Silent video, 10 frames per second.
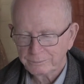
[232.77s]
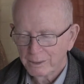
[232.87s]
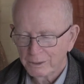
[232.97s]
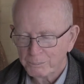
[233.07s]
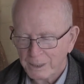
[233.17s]

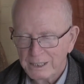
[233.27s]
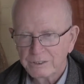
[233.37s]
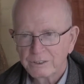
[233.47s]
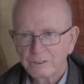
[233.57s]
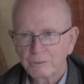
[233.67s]
The
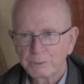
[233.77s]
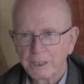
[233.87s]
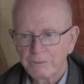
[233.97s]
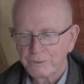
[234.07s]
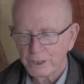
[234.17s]
basis of
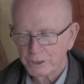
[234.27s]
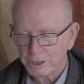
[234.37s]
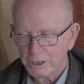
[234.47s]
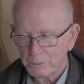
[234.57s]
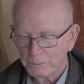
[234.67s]
PlayFair
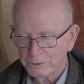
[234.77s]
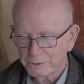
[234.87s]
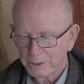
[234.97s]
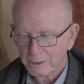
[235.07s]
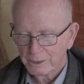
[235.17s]
Teams
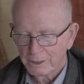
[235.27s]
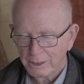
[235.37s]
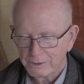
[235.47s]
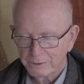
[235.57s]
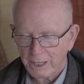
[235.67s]

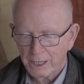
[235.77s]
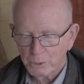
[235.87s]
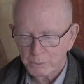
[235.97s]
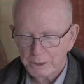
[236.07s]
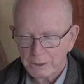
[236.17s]
is
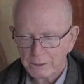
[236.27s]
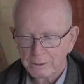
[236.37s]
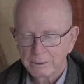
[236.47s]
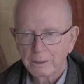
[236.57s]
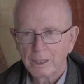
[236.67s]
equity
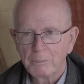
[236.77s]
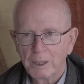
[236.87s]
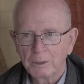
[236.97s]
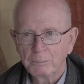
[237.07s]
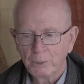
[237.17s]

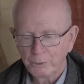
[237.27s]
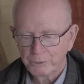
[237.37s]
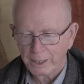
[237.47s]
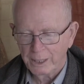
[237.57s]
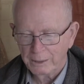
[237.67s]
among both
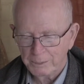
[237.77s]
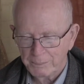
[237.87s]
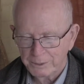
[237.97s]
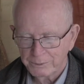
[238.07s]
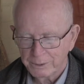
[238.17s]

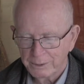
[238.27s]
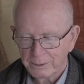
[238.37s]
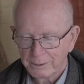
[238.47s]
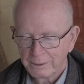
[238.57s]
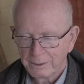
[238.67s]
elementary
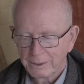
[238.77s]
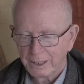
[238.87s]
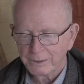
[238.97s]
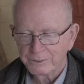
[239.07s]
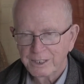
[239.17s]

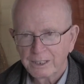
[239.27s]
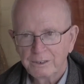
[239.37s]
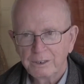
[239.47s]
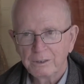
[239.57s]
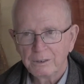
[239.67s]
and secondary